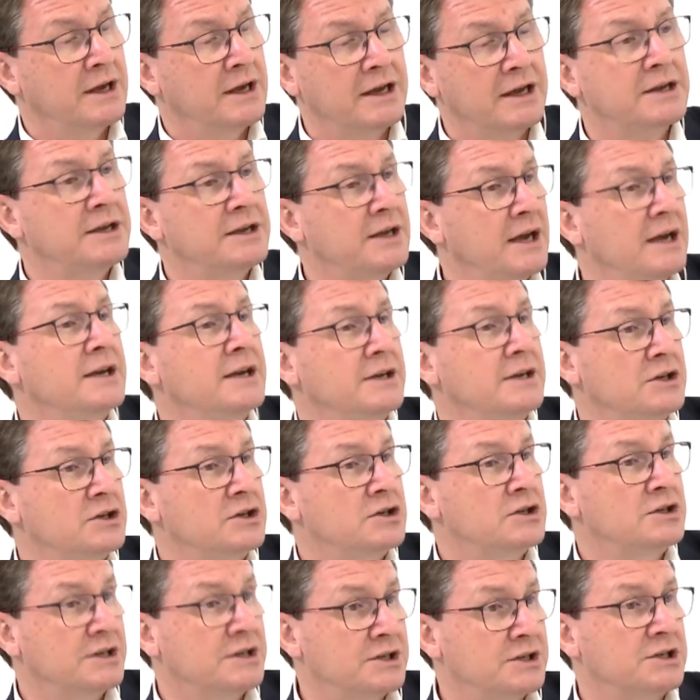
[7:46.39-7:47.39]

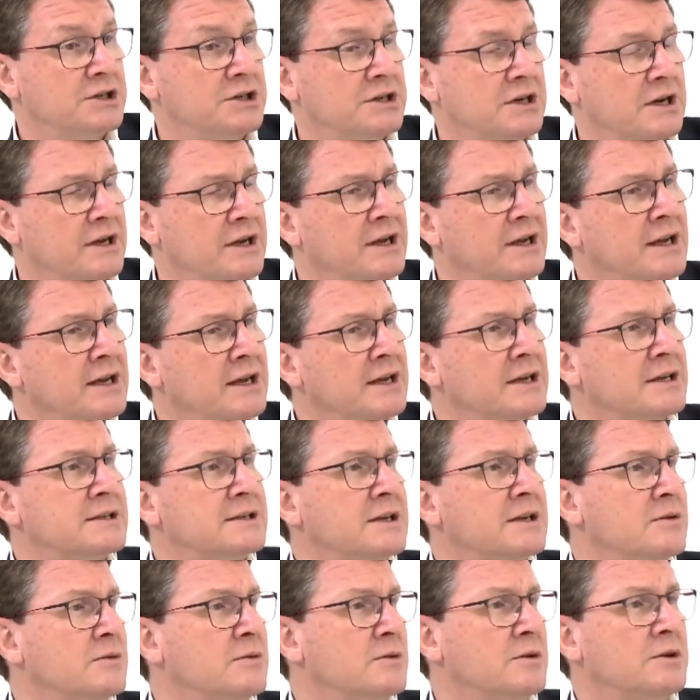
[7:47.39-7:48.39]
engage digitally.
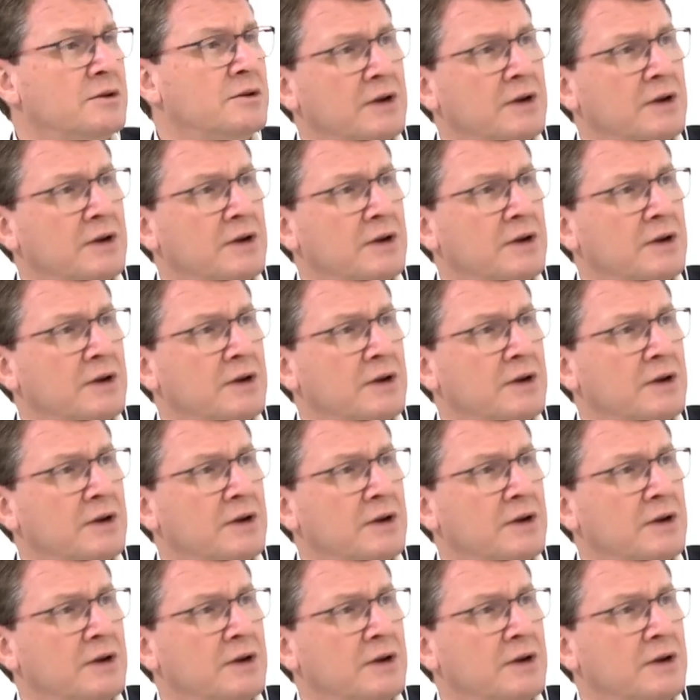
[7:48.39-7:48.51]
So